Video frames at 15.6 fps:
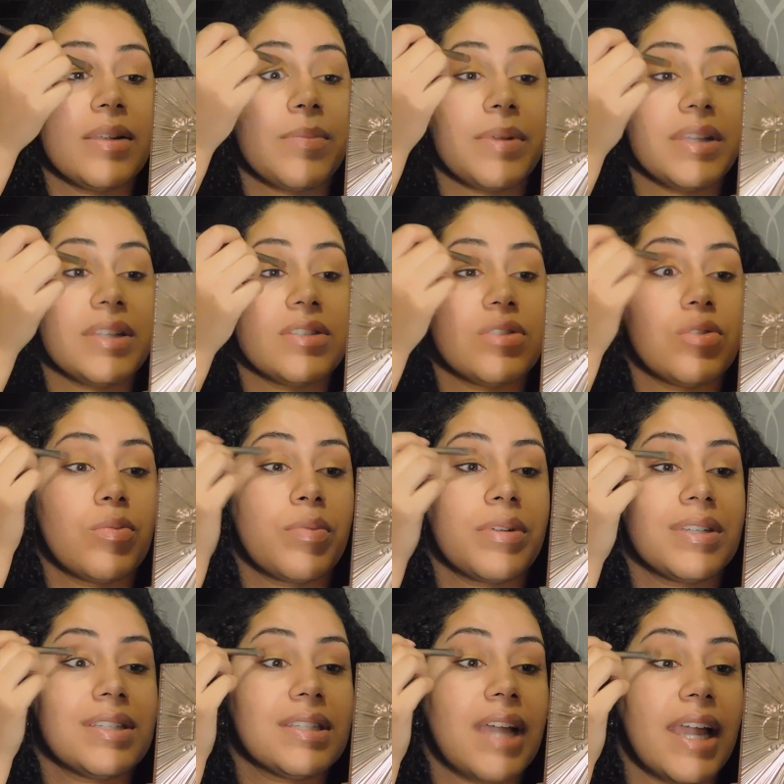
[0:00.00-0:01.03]
be too
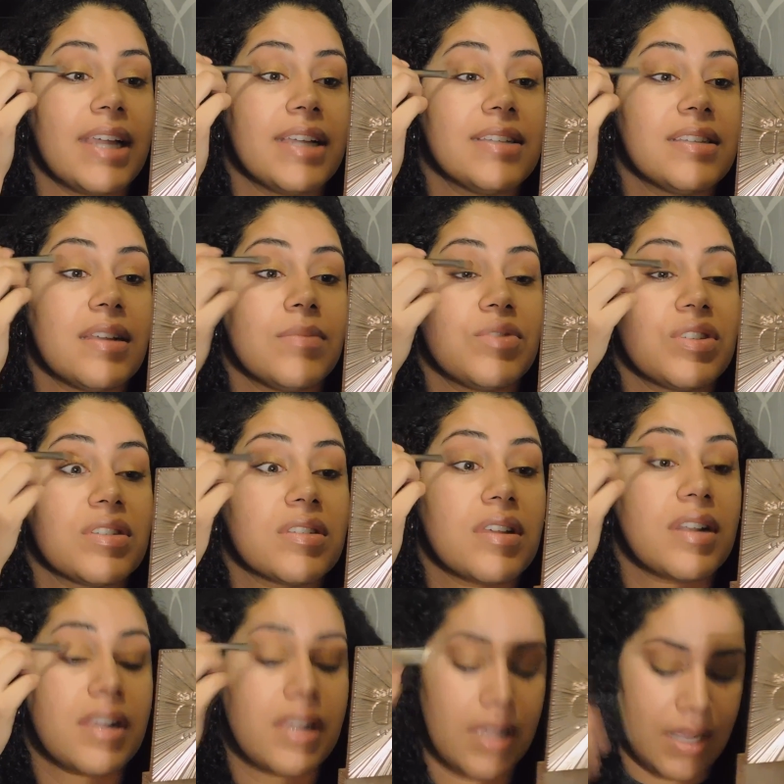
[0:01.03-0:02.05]
precise. I'm just
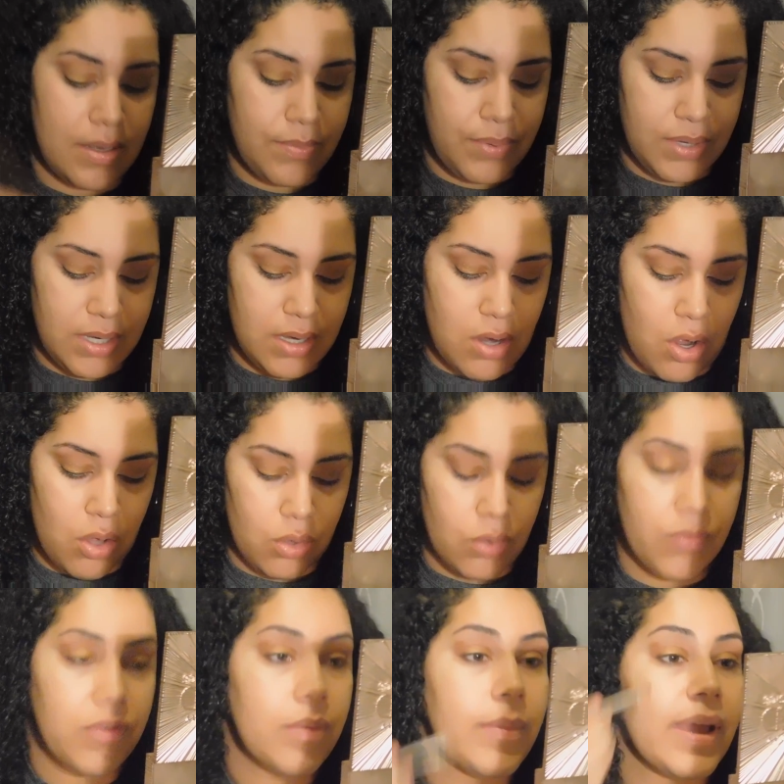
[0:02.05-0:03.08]
gonna kind of put it all
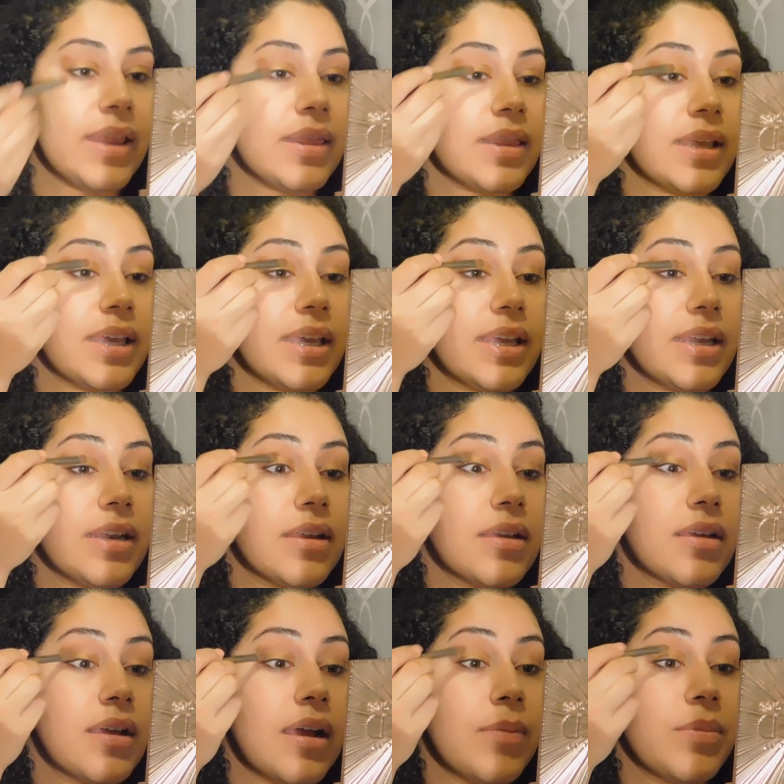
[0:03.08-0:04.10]
over my lid.
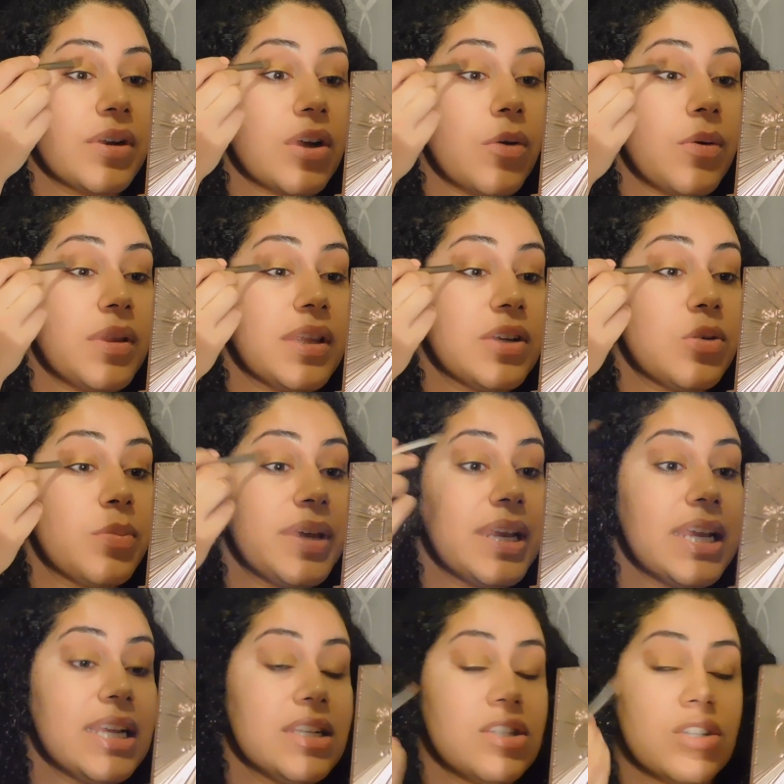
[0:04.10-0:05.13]
I'm gonna go a little
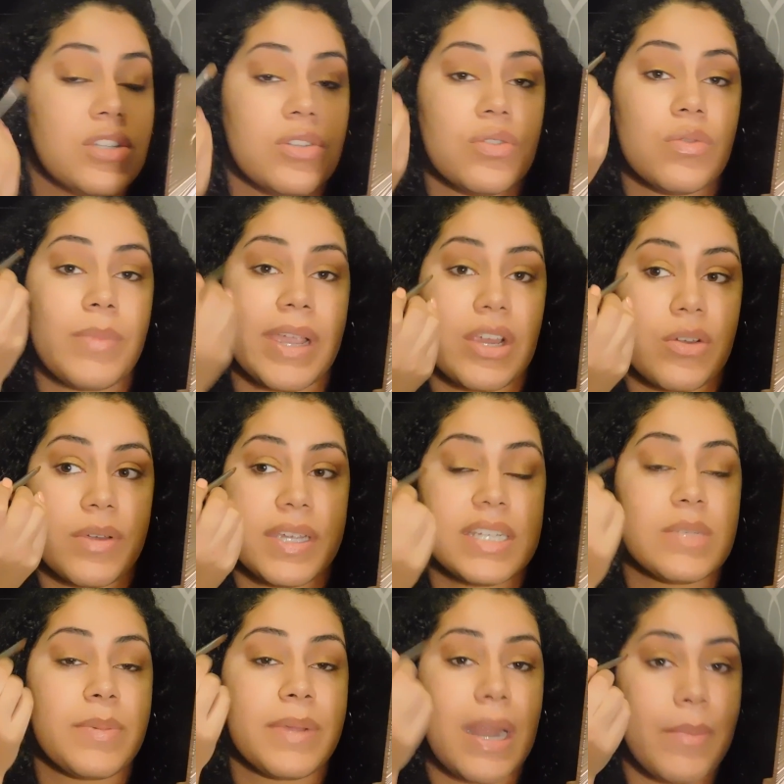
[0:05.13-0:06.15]
bit into my
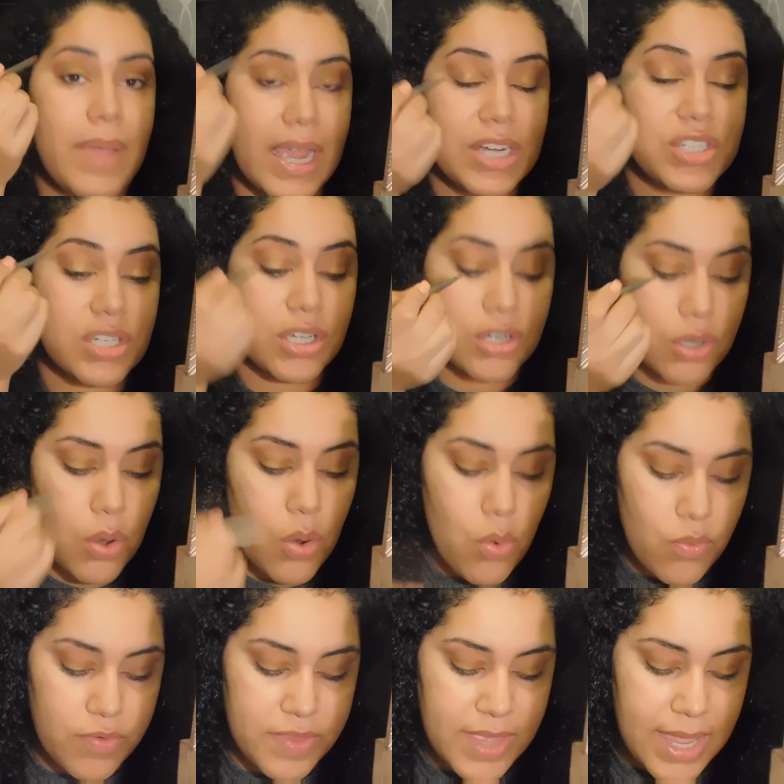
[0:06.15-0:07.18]
crease, but I'm actually gonna go
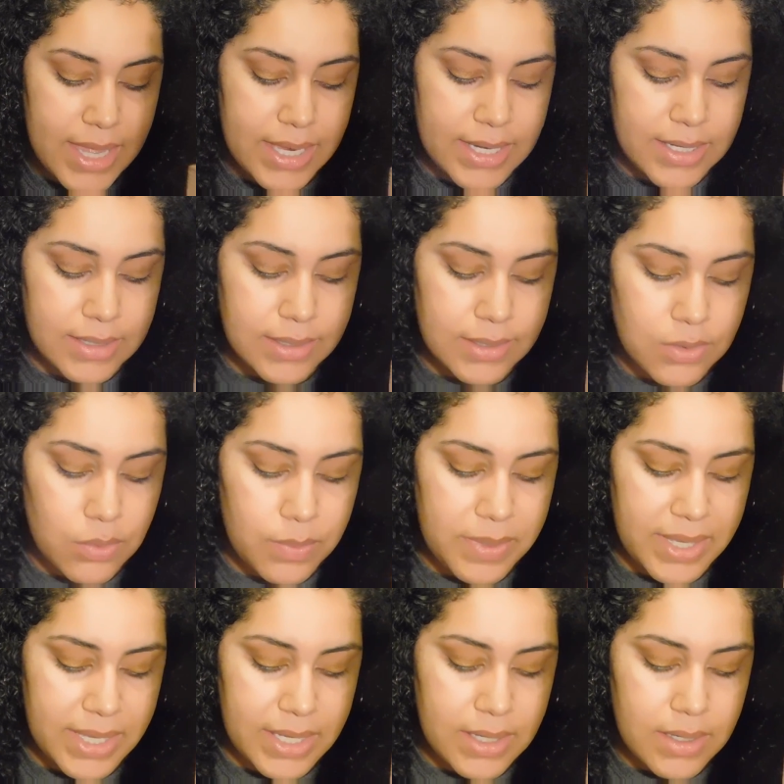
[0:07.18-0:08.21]
over that in a little
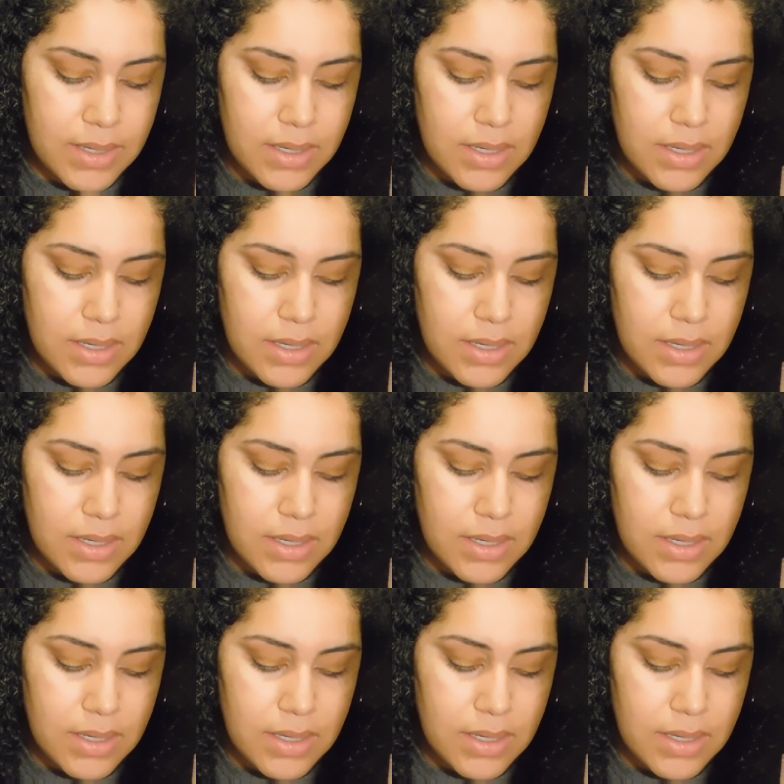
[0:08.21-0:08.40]
bit